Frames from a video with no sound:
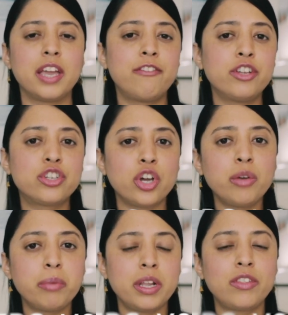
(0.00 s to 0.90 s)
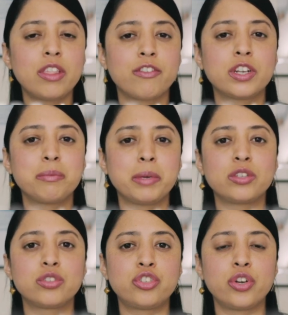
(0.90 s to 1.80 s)
If you don't believe this
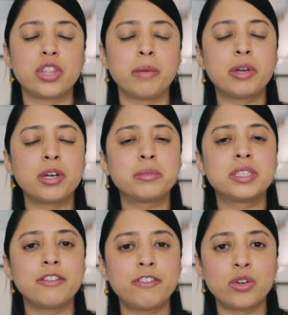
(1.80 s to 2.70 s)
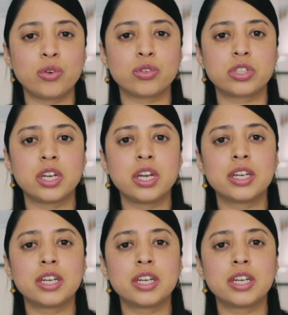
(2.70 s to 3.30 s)
fundamental truth, it becomes difficult